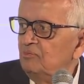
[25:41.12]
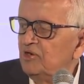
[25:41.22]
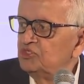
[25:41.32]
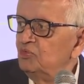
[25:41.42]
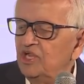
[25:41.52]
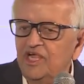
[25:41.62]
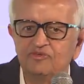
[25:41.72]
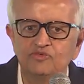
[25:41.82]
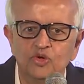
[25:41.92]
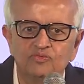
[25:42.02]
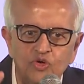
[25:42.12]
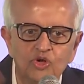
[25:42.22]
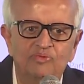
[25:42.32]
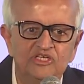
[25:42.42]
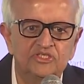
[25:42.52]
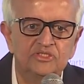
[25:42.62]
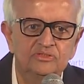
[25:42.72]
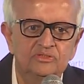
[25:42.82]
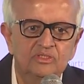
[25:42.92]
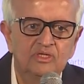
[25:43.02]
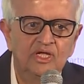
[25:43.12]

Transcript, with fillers: but you will get your full pension